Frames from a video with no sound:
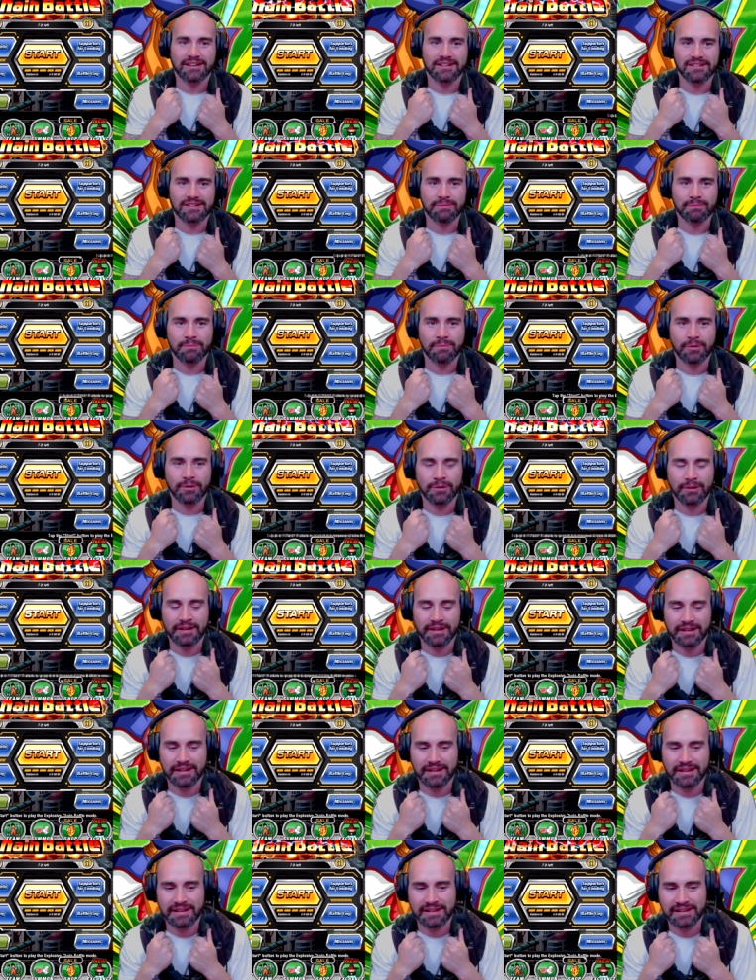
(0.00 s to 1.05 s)
Your boy
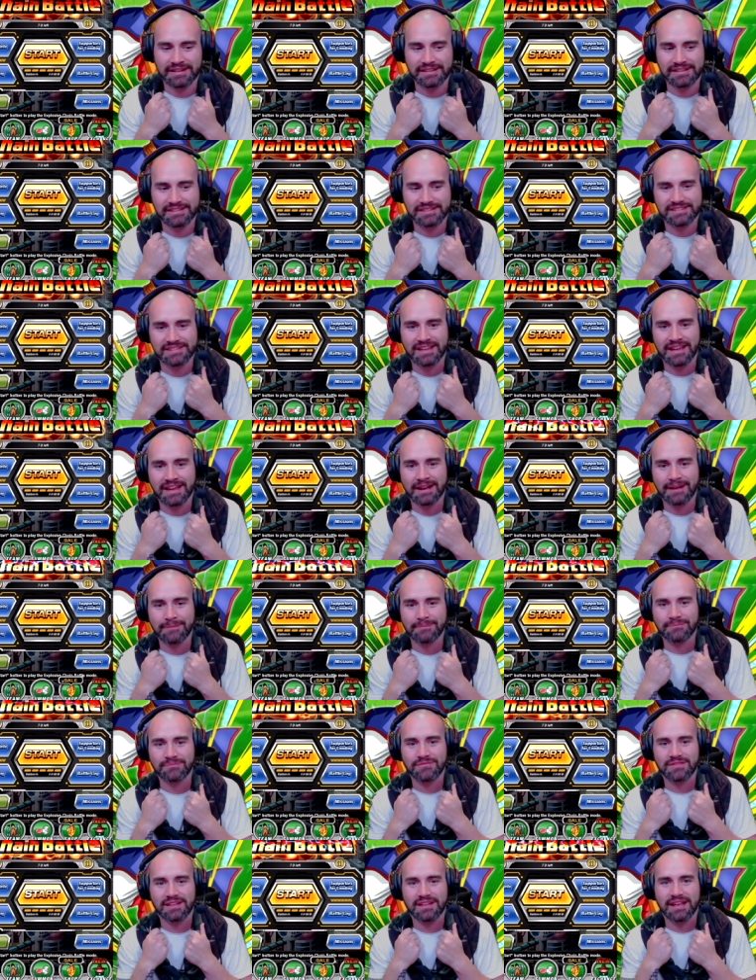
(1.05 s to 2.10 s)
is um,
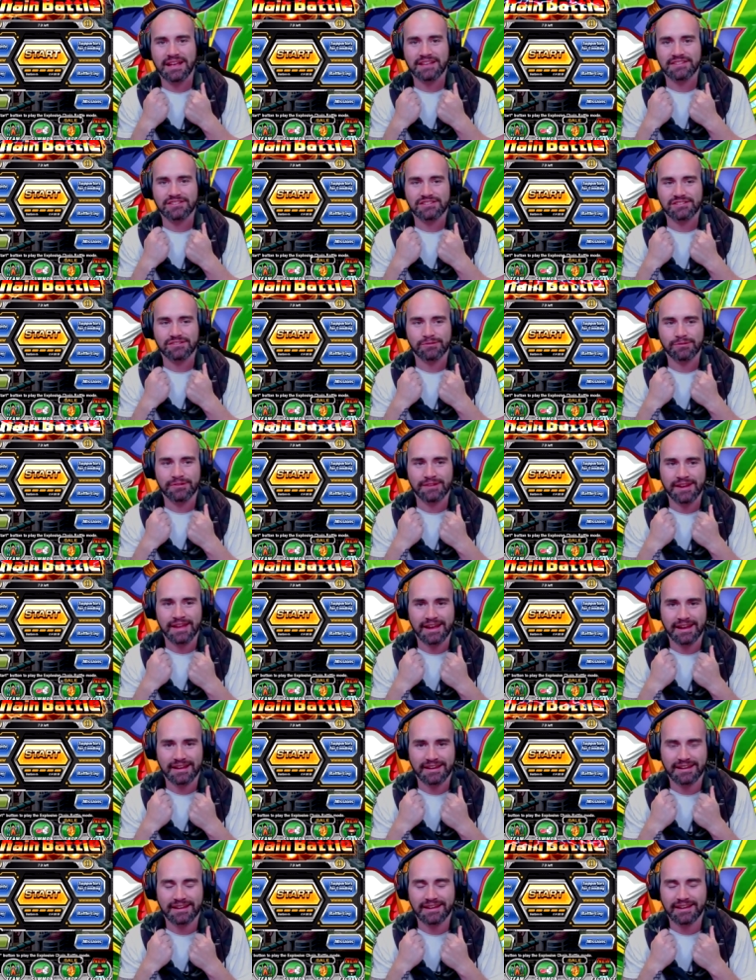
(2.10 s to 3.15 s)
has a sore
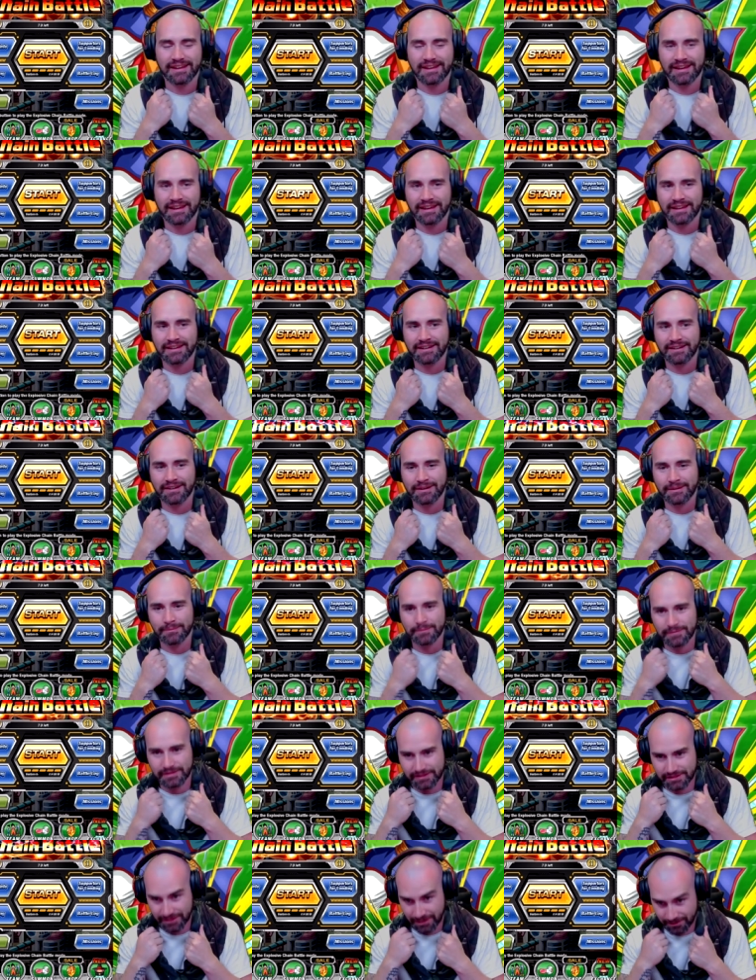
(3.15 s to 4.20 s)
neck and I'm
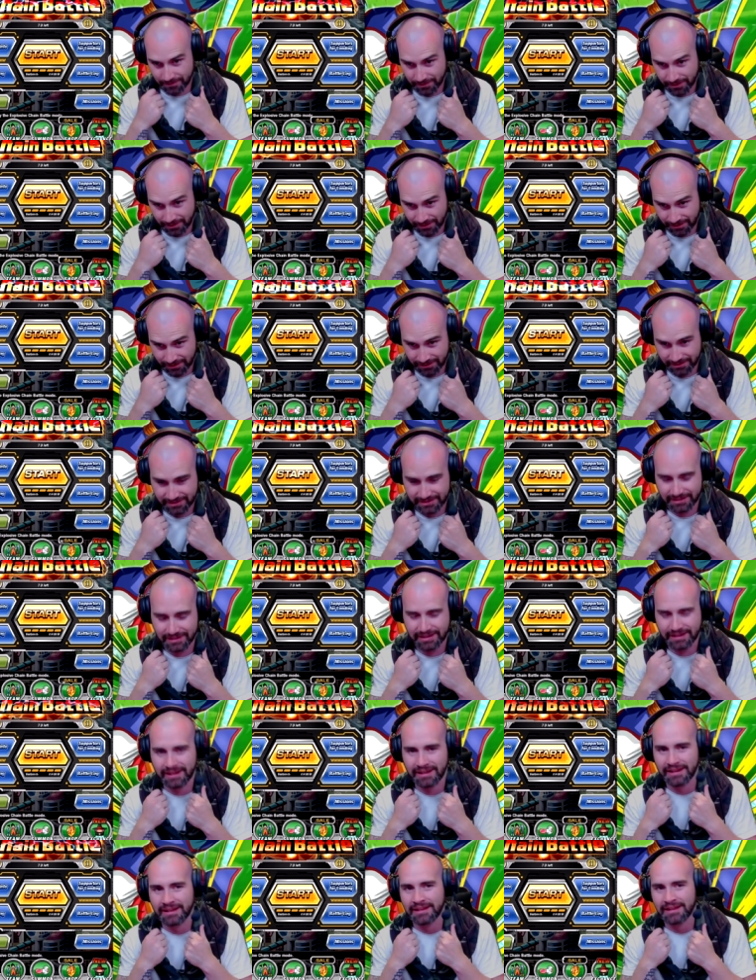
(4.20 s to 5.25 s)
sunburnt
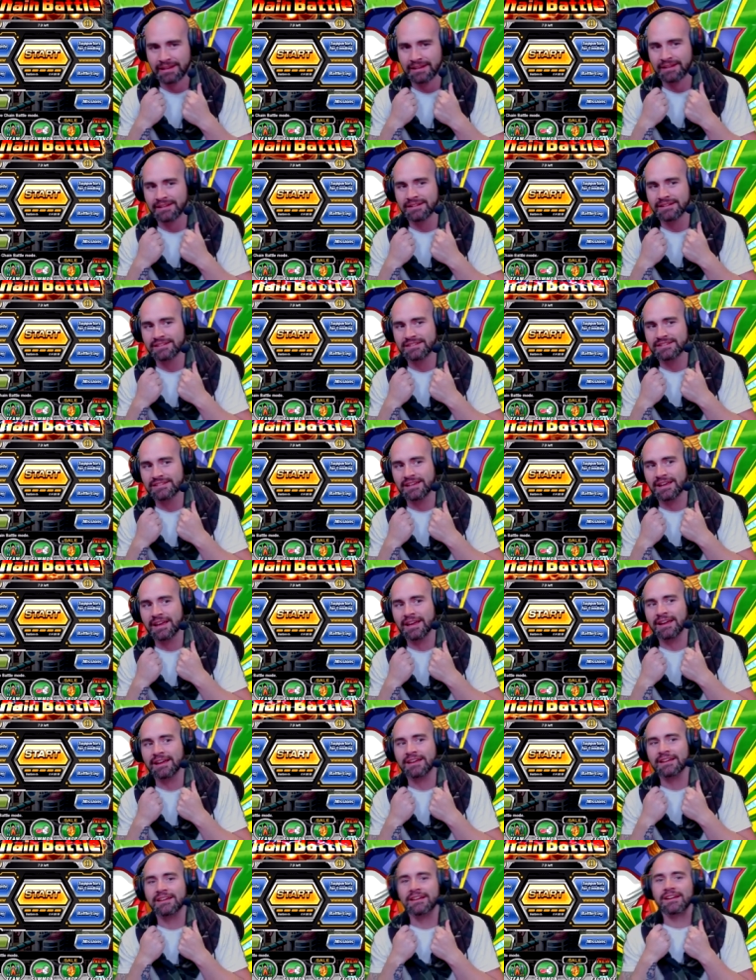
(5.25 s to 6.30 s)
and uh,
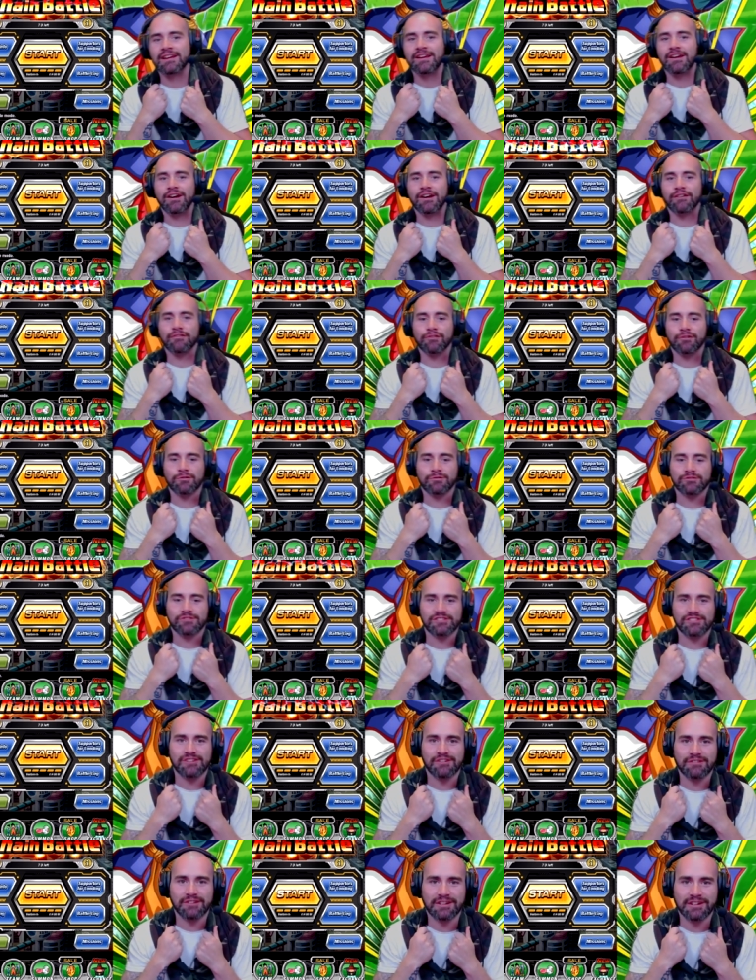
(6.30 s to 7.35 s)
overall just
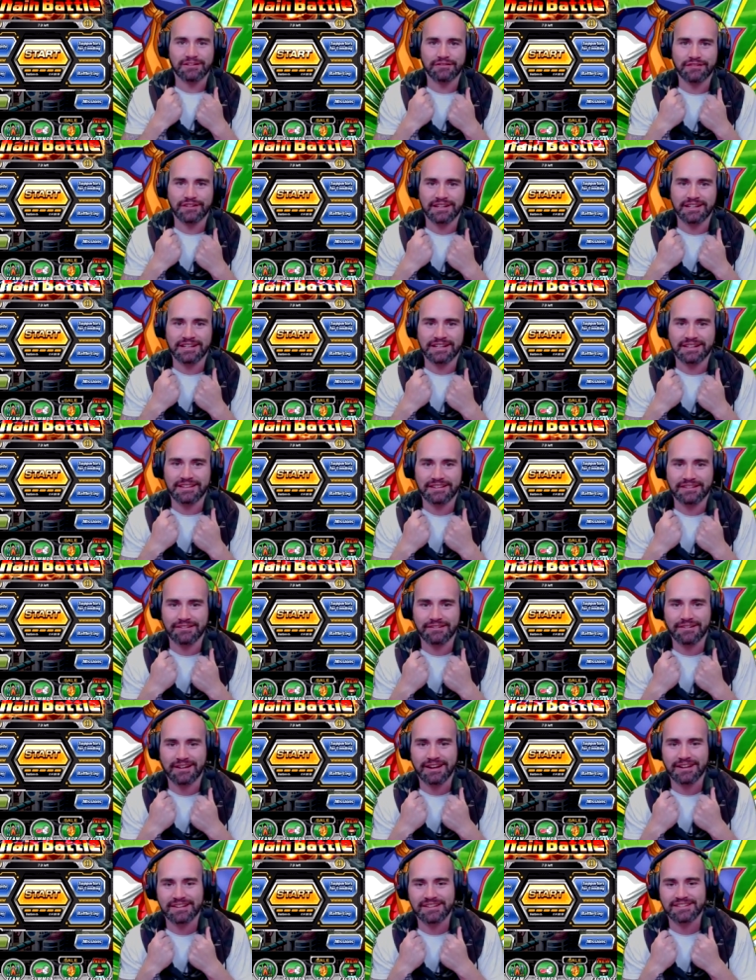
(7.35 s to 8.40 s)
not really feeling the
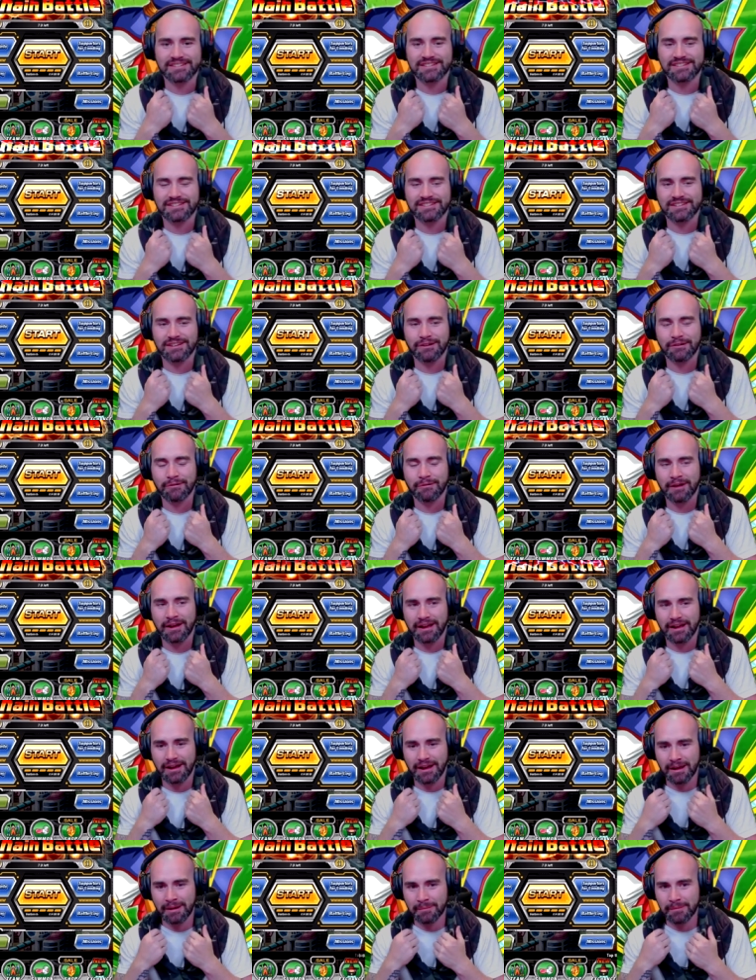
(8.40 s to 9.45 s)
greatest. So
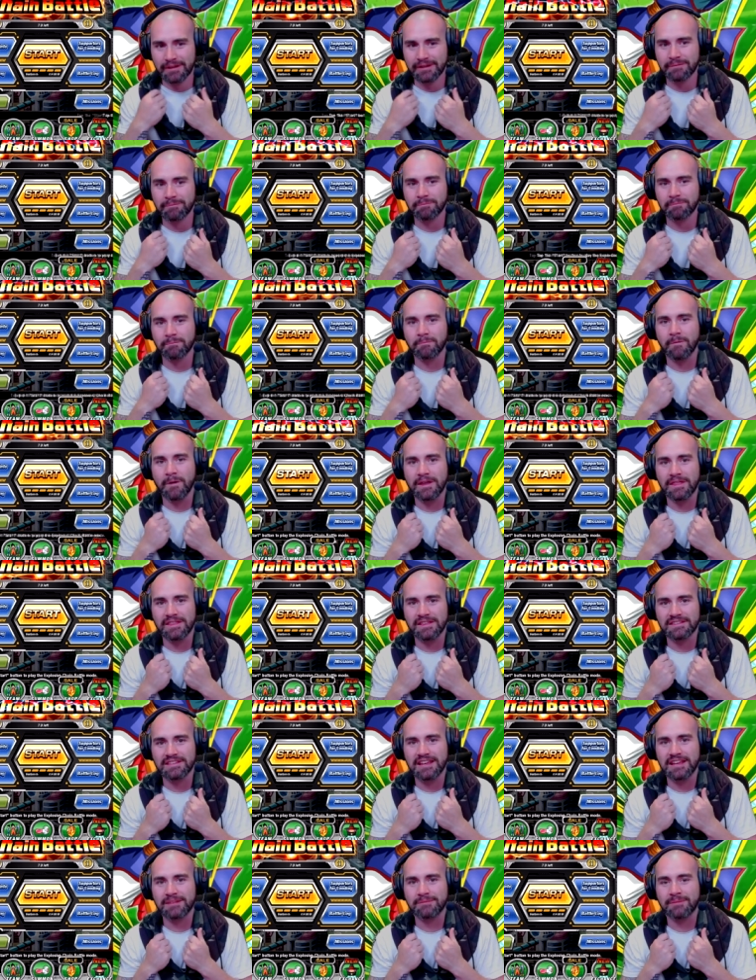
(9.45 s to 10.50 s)
uh, I'm gonna wear
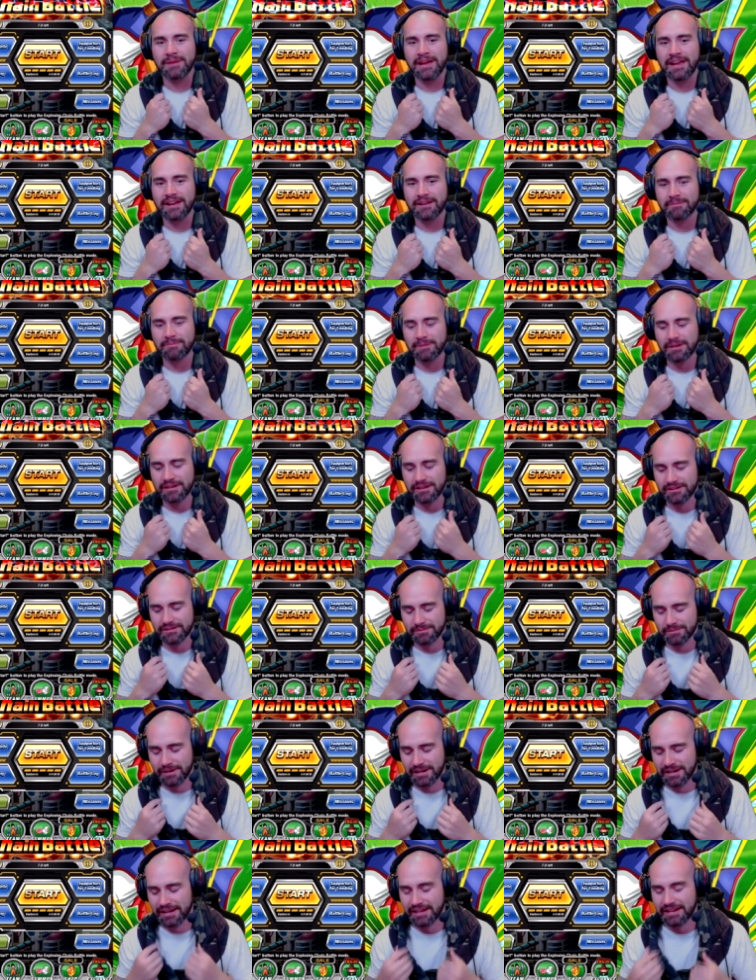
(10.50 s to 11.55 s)
this heat pack because
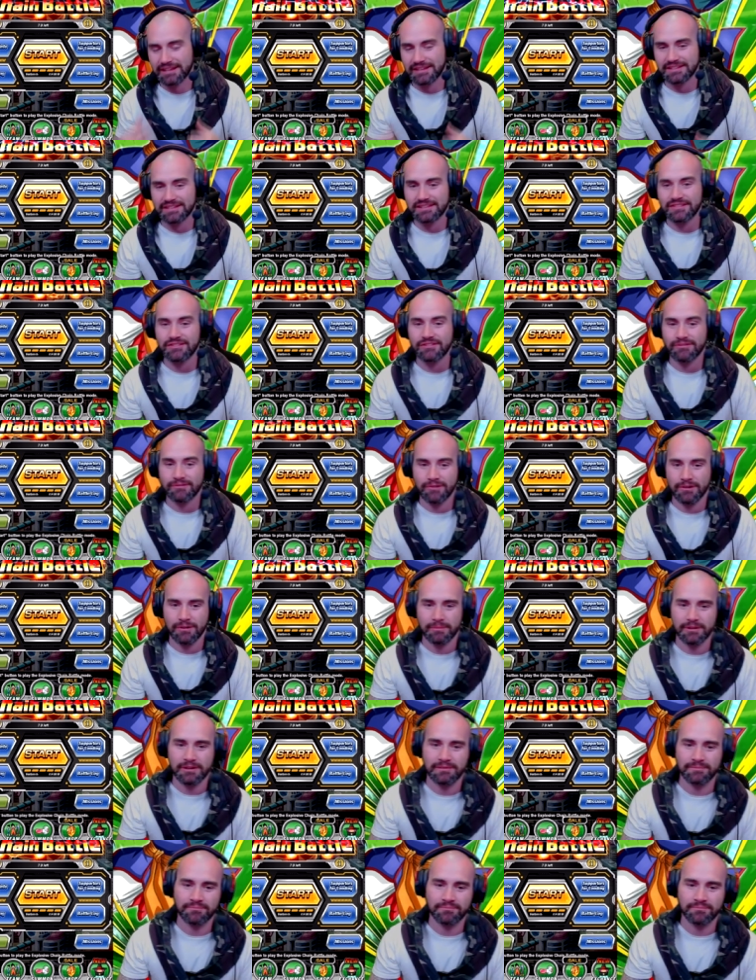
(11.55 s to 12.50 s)
my neck is throbbing.